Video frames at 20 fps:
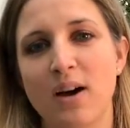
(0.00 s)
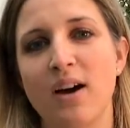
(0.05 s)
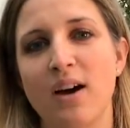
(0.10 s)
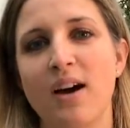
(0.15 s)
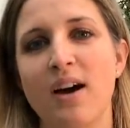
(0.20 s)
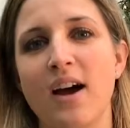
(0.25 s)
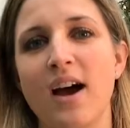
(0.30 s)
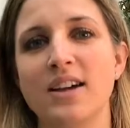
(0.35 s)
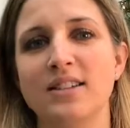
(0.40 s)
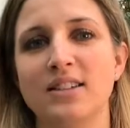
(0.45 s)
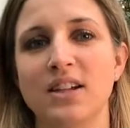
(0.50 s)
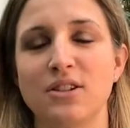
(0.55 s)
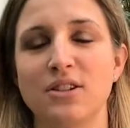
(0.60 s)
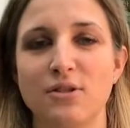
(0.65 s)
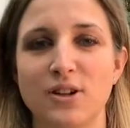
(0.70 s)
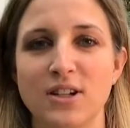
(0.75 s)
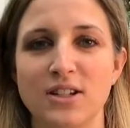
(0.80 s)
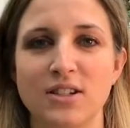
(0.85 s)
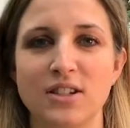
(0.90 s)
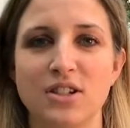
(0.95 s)
as I
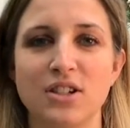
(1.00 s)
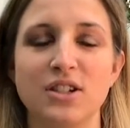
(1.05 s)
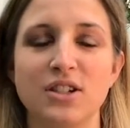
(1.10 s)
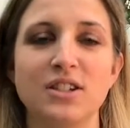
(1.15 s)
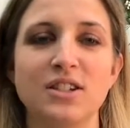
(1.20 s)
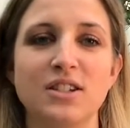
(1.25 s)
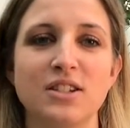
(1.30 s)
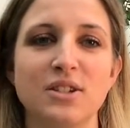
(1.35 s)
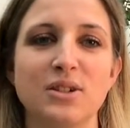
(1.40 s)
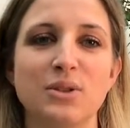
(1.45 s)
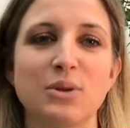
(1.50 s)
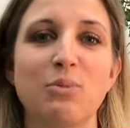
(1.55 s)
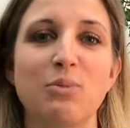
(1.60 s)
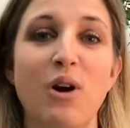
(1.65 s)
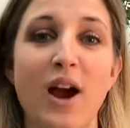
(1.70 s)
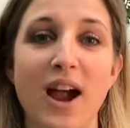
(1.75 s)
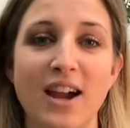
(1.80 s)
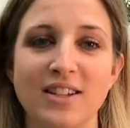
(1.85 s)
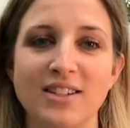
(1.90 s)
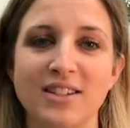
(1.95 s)
transitioned into
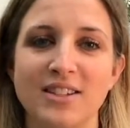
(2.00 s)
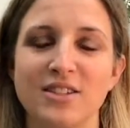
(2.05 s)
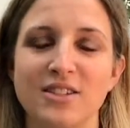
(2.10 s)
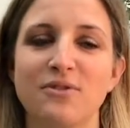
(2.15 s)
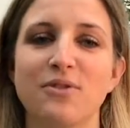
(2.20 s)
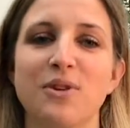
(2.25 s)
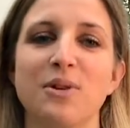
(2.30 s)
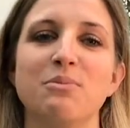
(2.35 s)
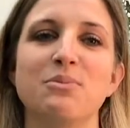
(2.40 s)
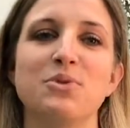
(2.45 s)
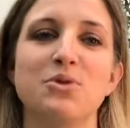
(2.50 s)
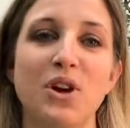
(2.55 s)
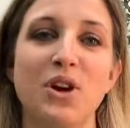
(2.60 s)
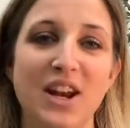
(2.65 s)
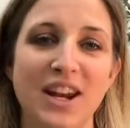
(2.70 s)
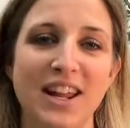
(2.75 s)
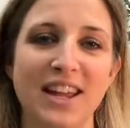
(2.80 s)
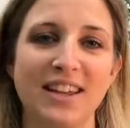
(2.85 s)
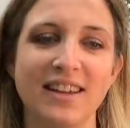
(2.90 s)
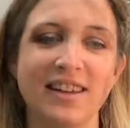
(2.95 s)
practice from
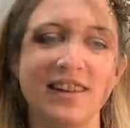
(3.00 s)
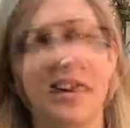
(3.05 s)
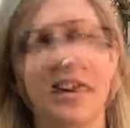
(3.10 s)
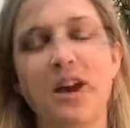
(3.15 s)
training.